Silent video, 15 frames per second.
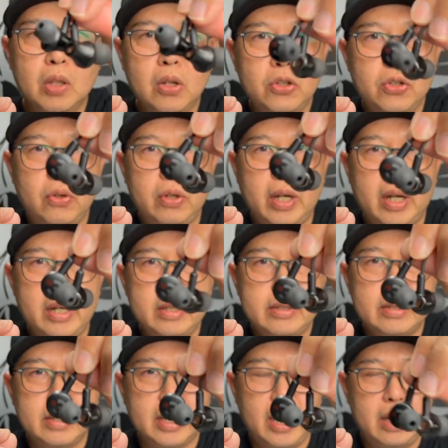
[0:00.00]
show you
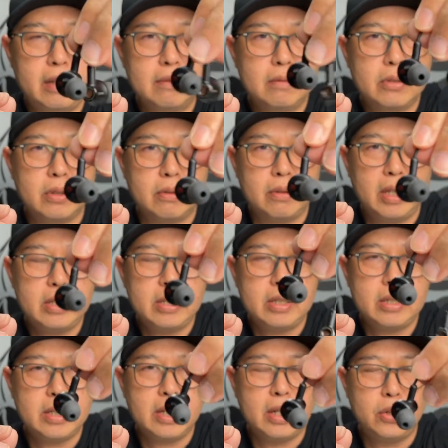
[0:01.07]
guys again. So this
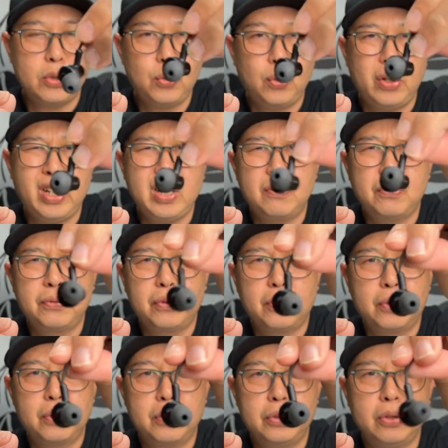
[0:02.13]
is a
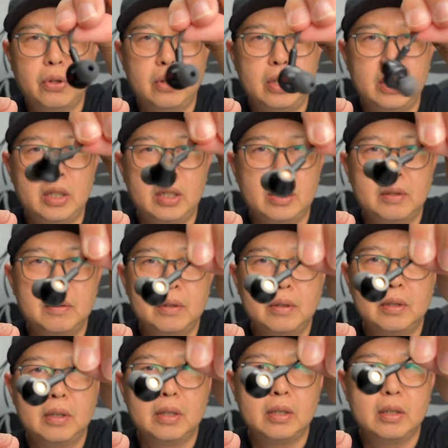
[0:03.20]
$24
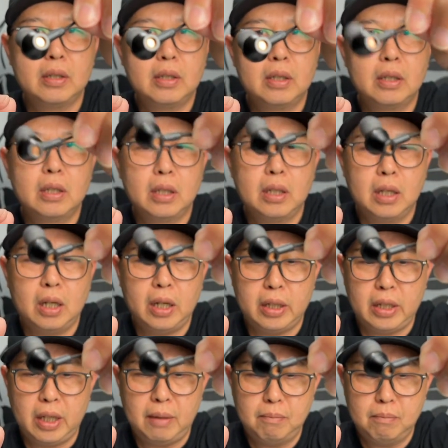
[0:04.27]

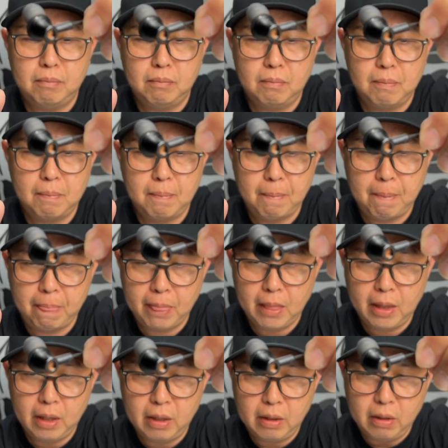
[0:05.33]
IEM.
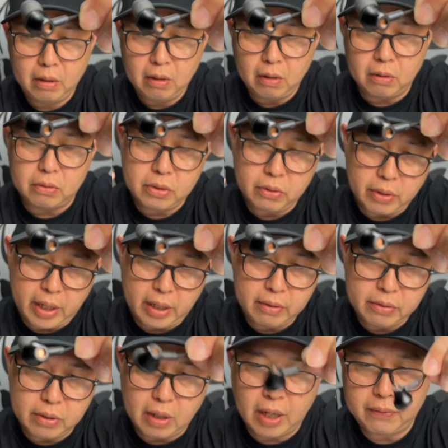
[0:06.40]
Oh, it's okay.
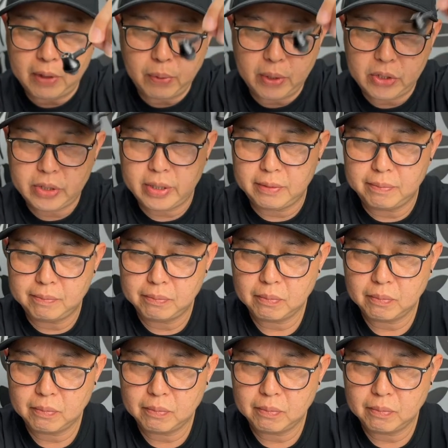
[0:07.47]
So I have a question.